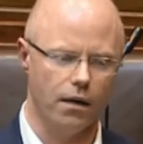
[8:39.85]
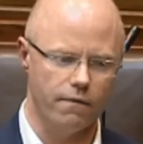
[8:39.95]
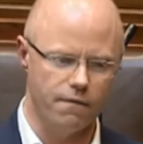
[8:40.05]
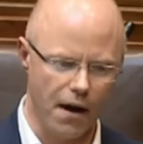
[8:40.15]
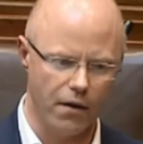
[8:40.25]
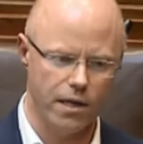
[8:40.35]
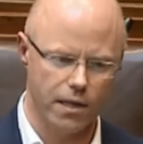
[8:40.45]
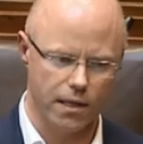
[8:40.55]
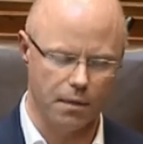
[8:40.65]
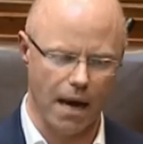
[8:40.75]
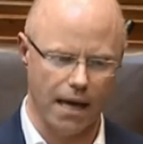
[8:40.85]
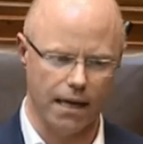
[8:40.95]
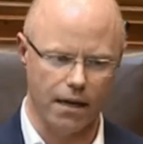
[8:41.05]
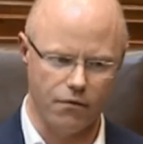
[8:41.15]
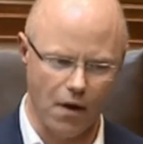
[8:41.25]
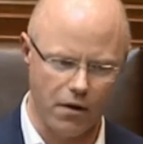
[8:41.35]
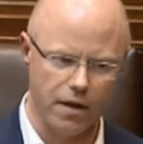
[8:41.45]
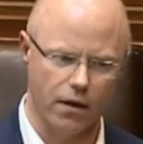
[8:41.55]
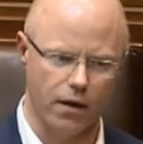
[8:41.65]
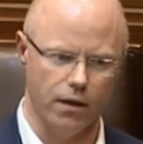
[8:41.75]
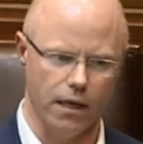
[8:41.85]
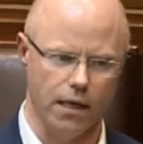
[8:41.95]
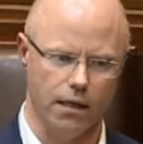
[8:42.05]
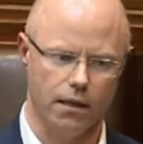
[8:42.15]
very systematically, very thoroughly